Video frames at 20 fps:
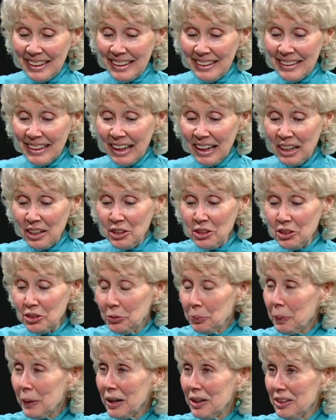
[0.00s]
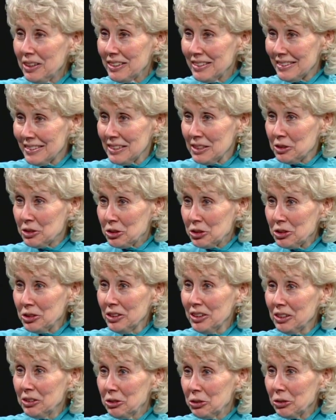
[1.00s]
the hardest part is to
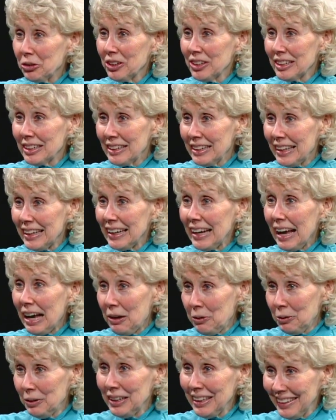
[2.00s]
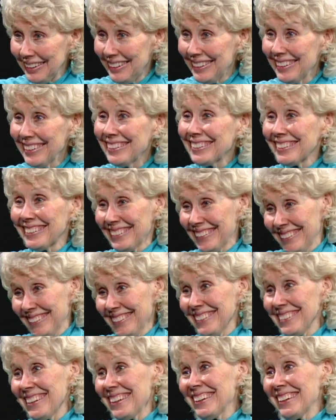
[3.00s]
turn the door and get out on the
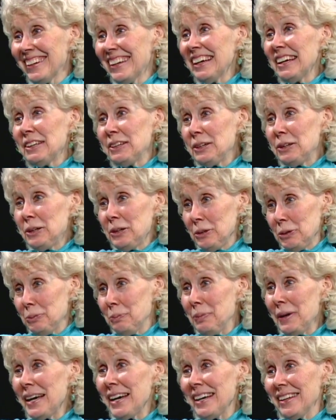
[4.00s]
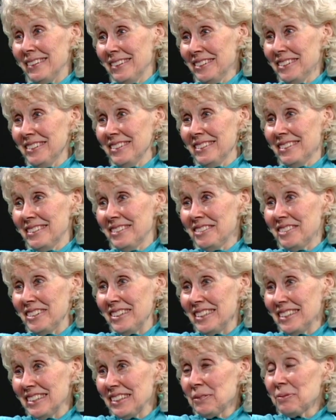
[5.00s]
oh, I'm sure it's you know, path or the mm -hmm.
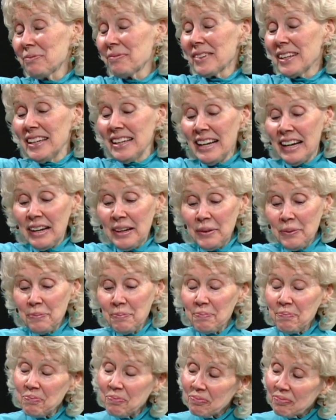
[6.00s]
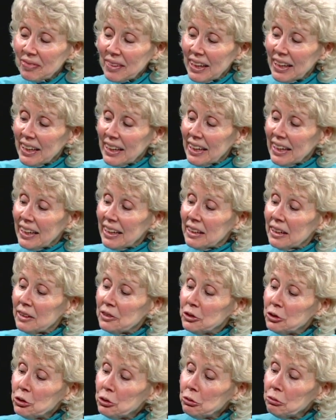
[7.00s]
street. Um,
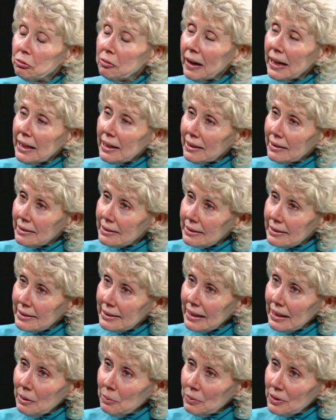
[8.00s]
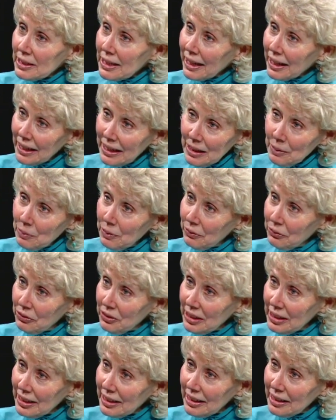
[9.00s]
do you write at the same time
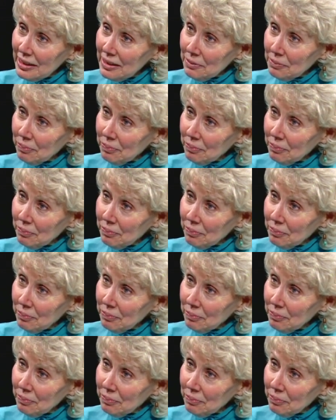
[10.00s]
every day?